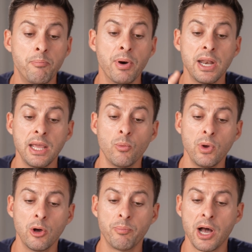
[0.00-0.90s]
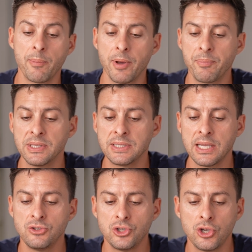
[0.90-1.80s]
But it will pop up and
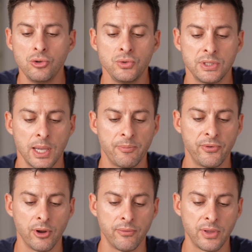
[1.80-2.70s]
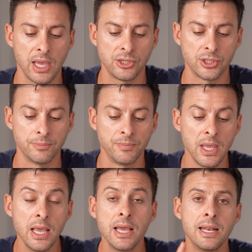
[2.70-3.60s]
say two-step verification.
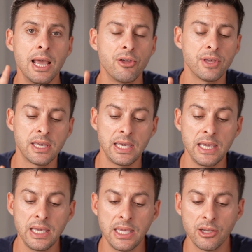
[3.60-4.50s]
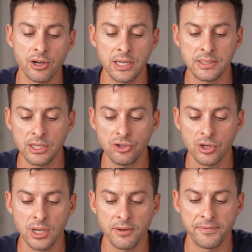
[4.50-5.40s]
Now the key here is that
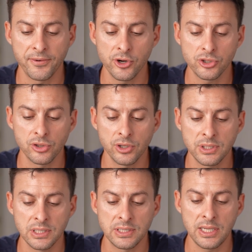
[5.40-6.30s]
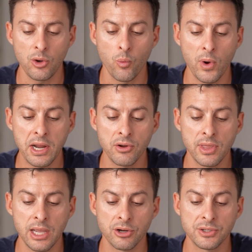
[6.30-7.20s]
you're gonna first look to see where
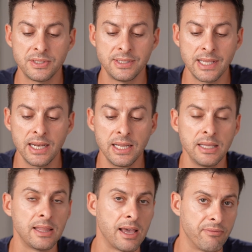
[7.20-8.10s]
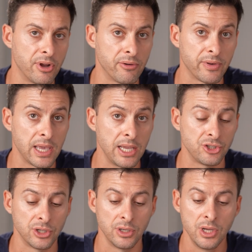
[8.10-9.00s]
they are sending that
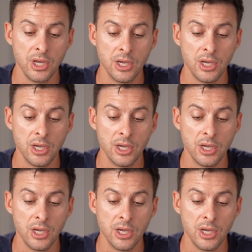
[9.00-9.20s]
verification.